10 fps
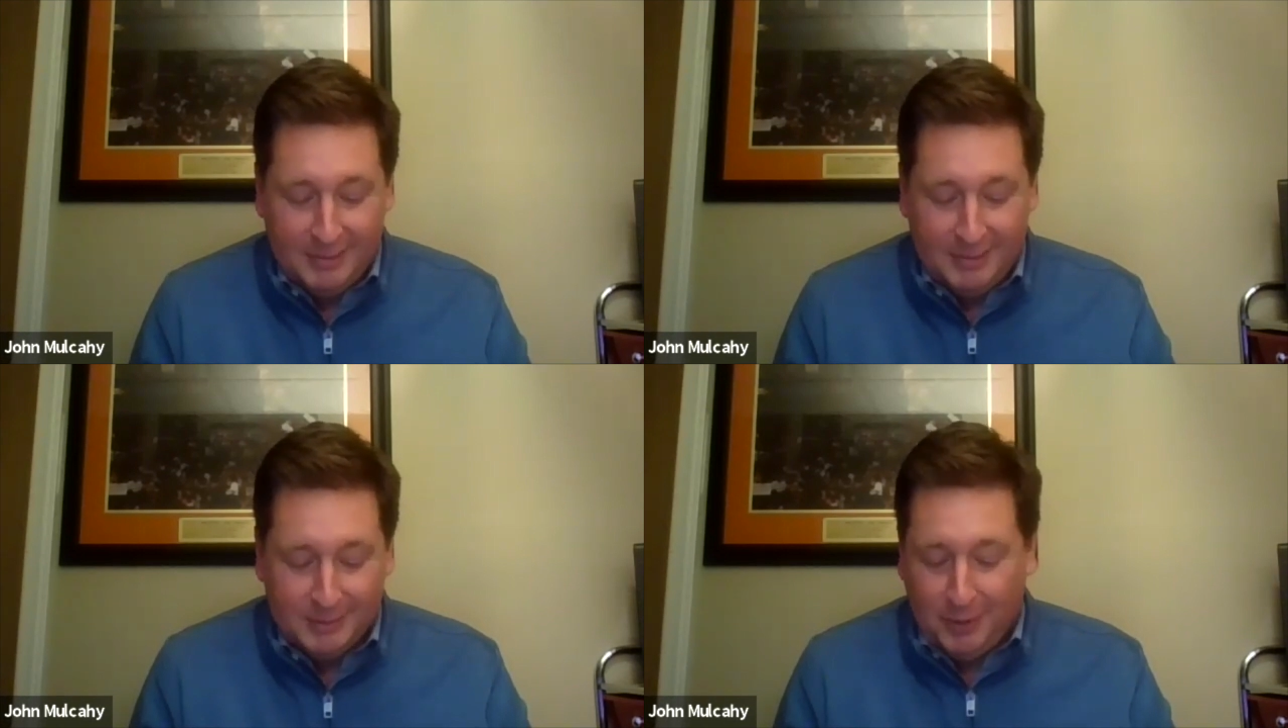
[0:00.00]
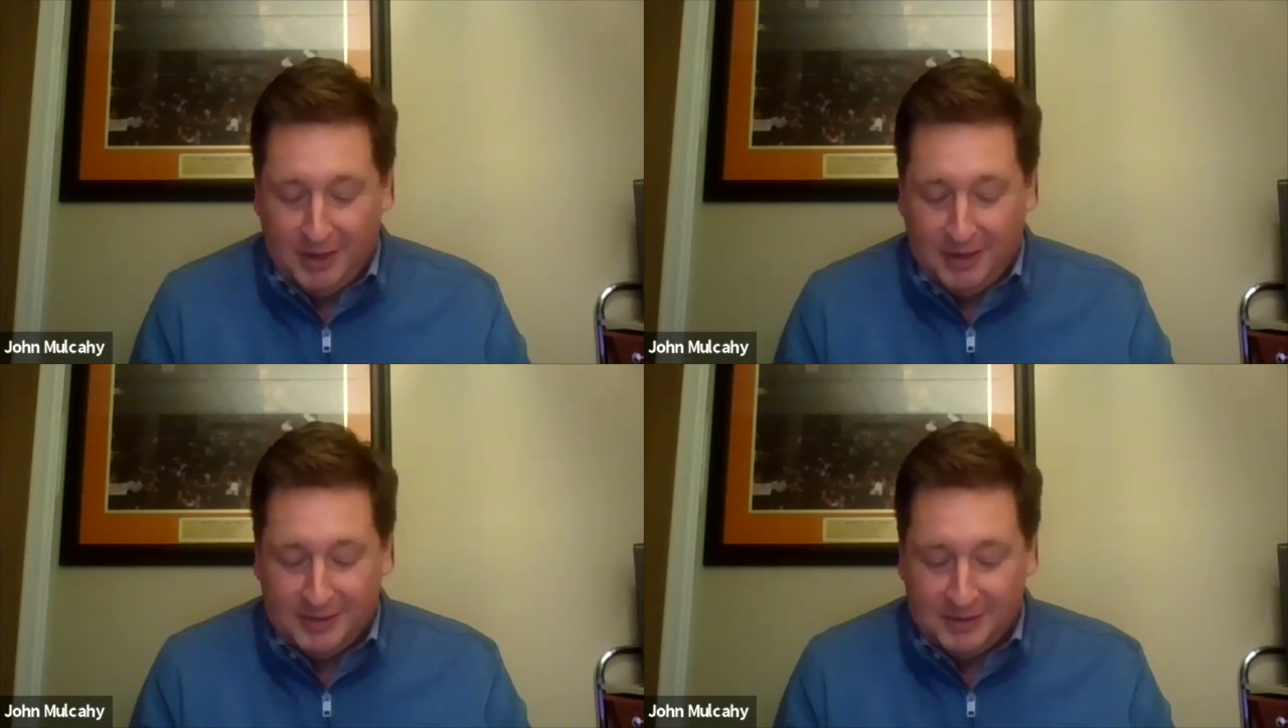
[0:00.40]
was a
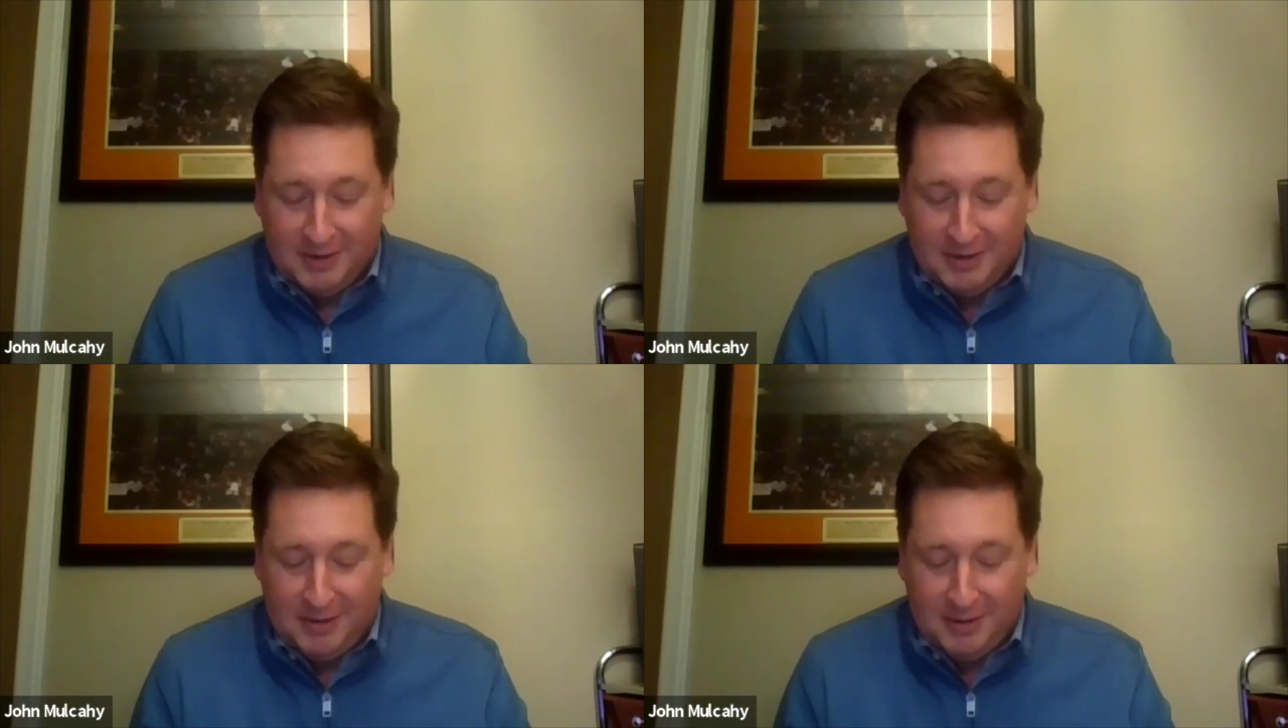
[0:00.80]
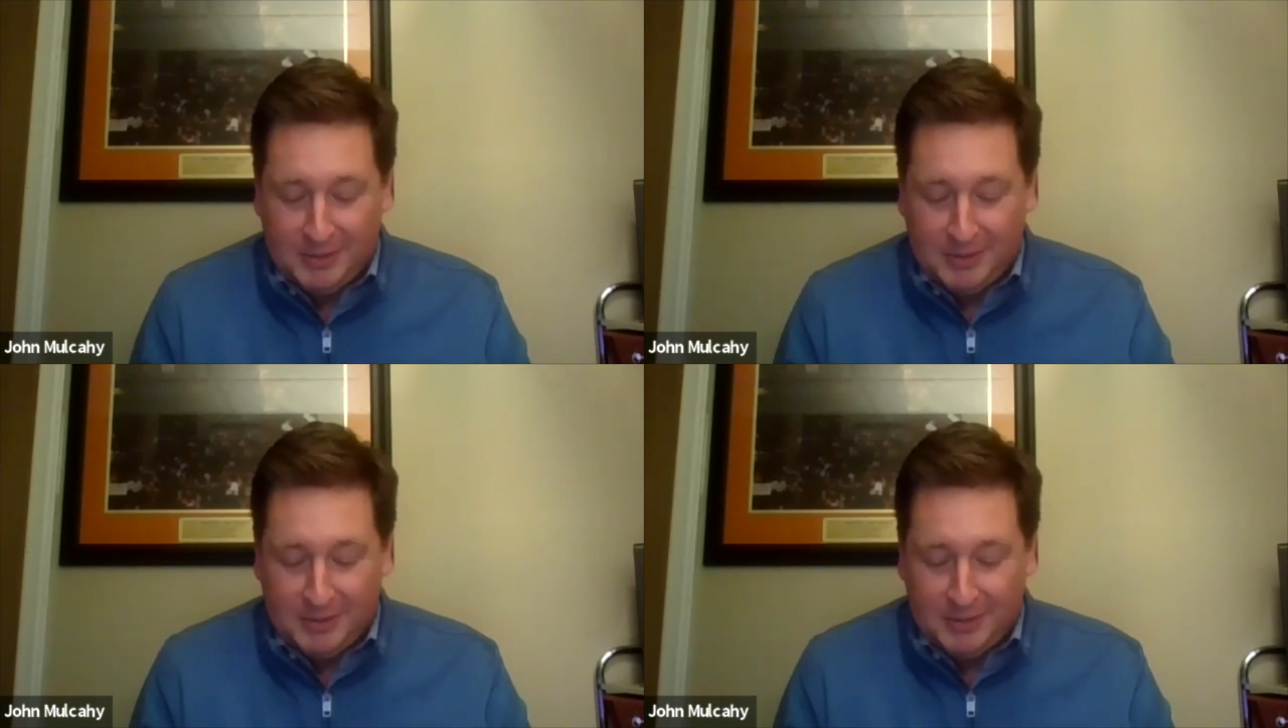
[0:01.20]
4-year starter
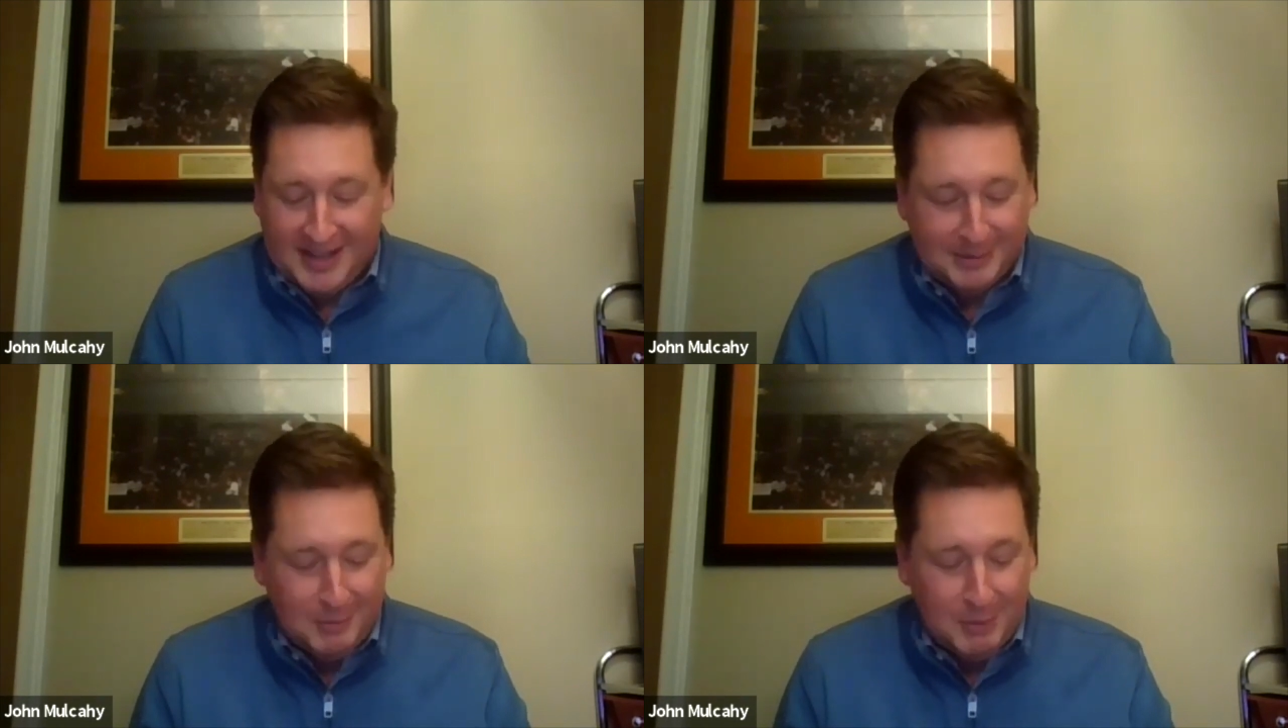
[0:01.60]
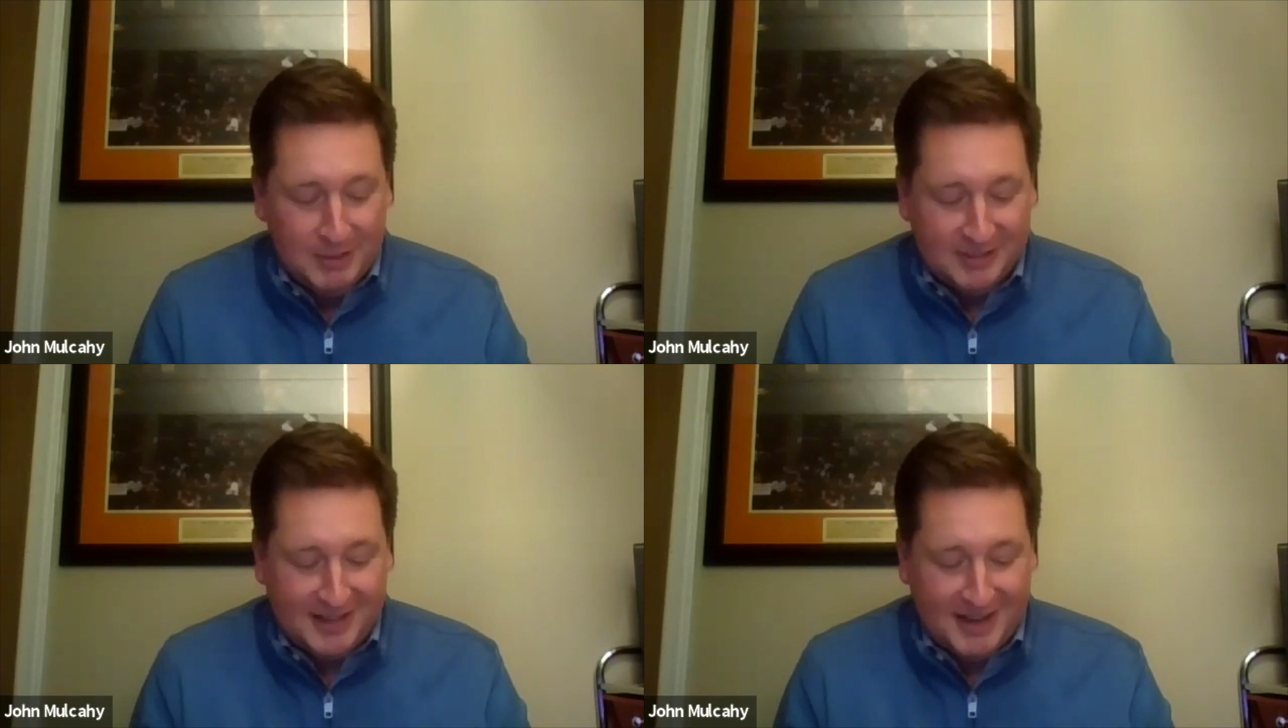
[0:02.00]
on the Wisconsin
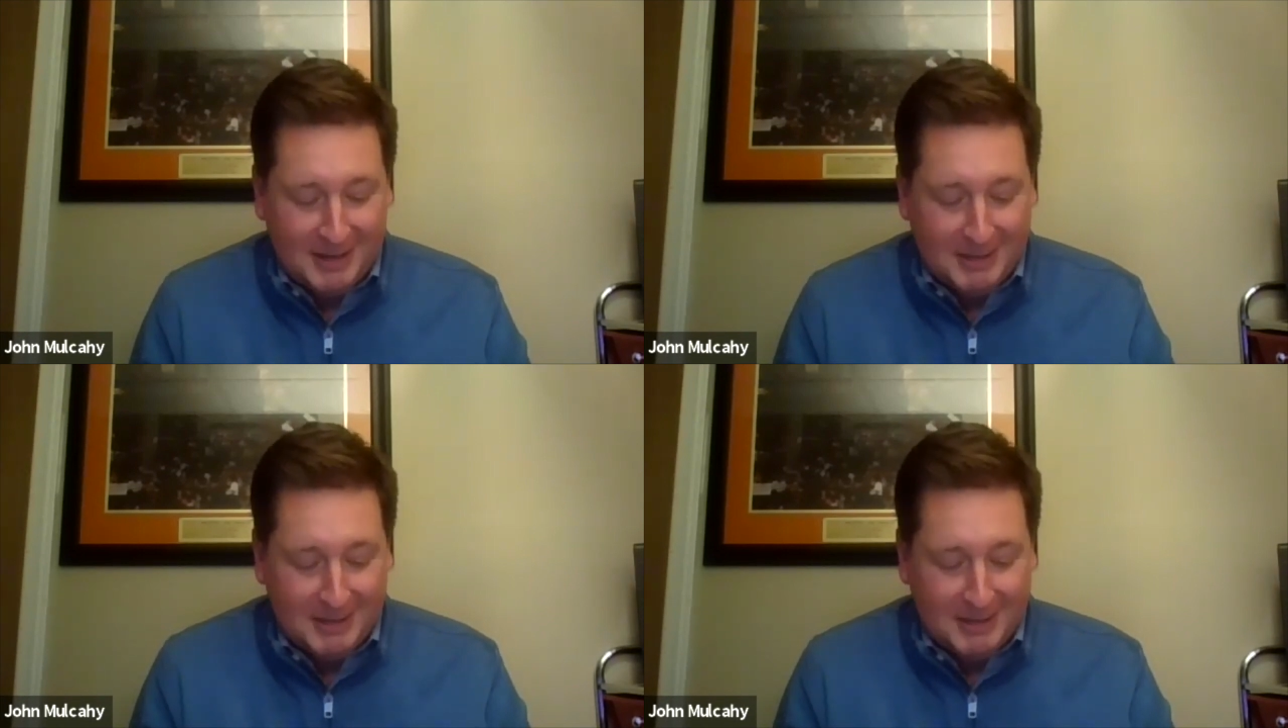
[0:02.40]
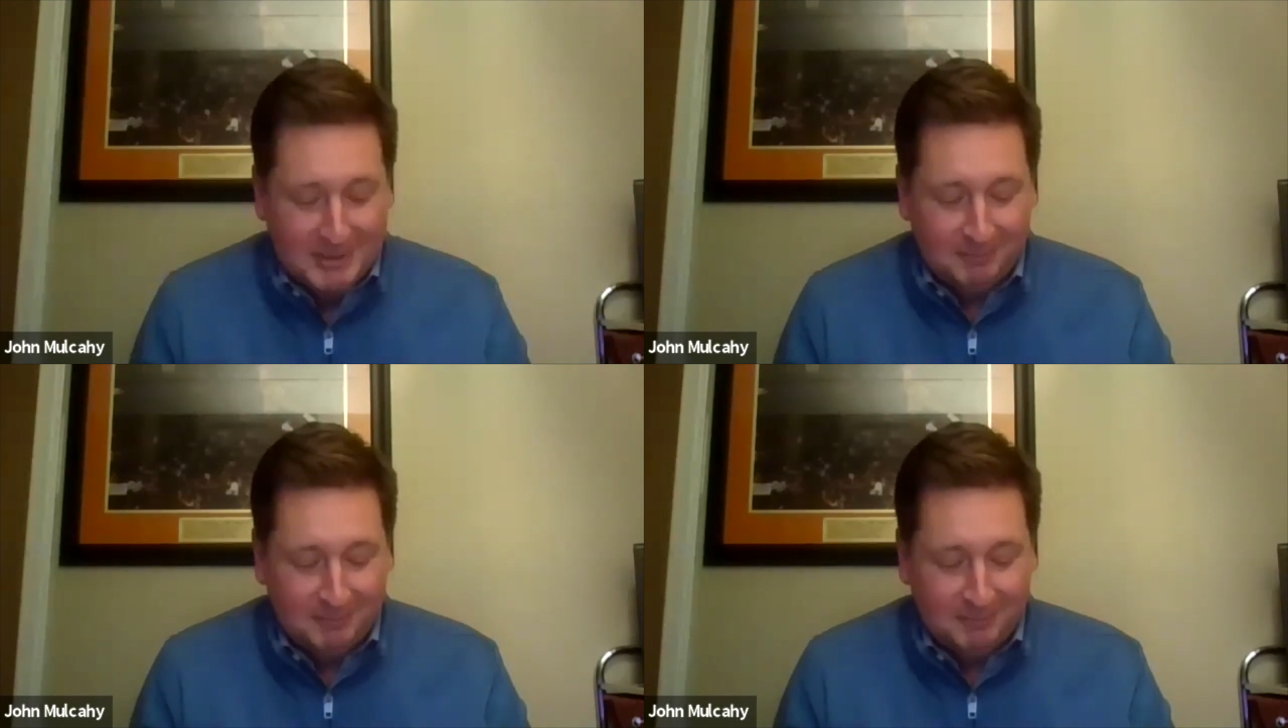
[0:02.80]
women's soccer